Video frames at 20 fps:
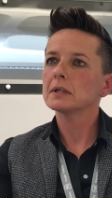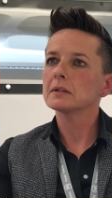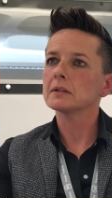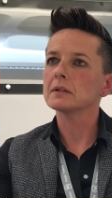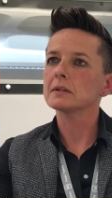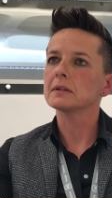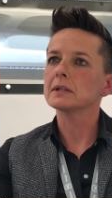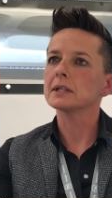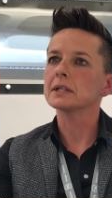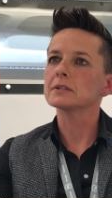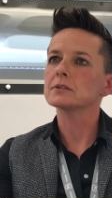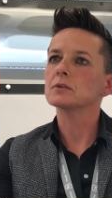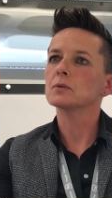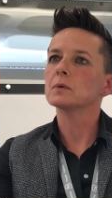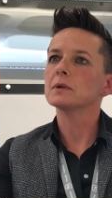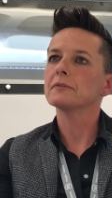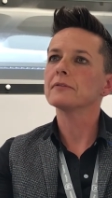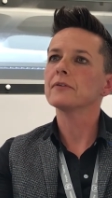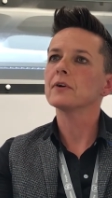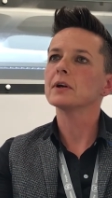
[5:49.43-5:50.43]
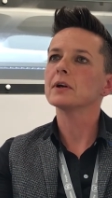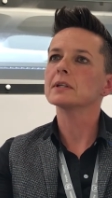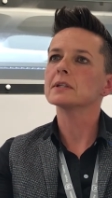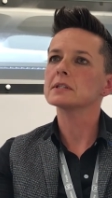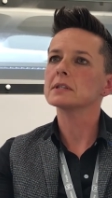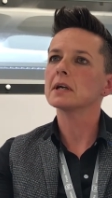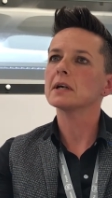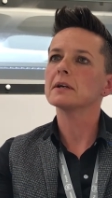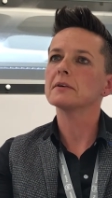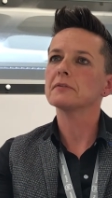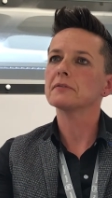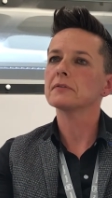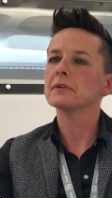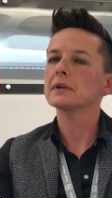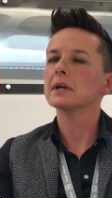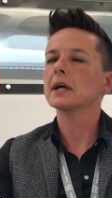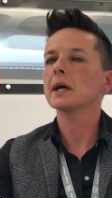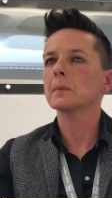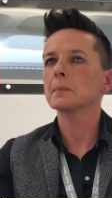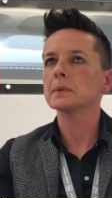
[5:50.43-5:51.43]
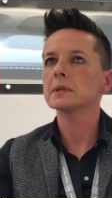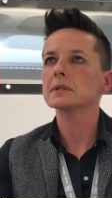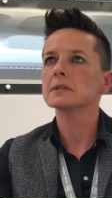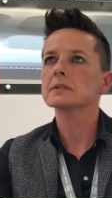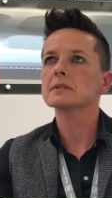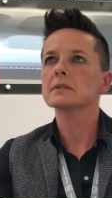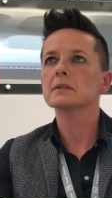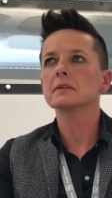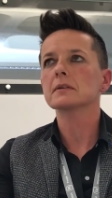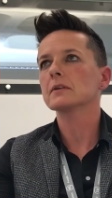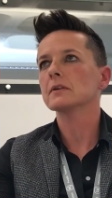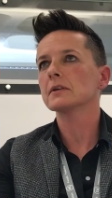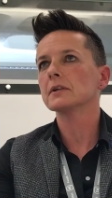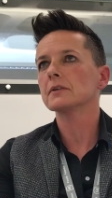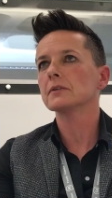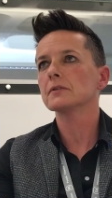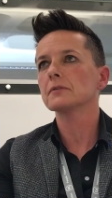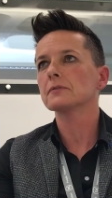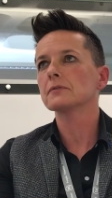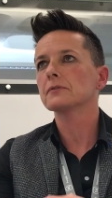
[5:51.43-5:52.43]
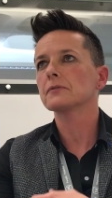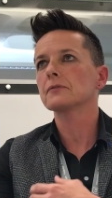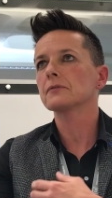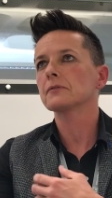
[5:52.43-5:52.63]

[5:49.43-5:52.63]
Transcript: the things that we find safe, the habits, the kind of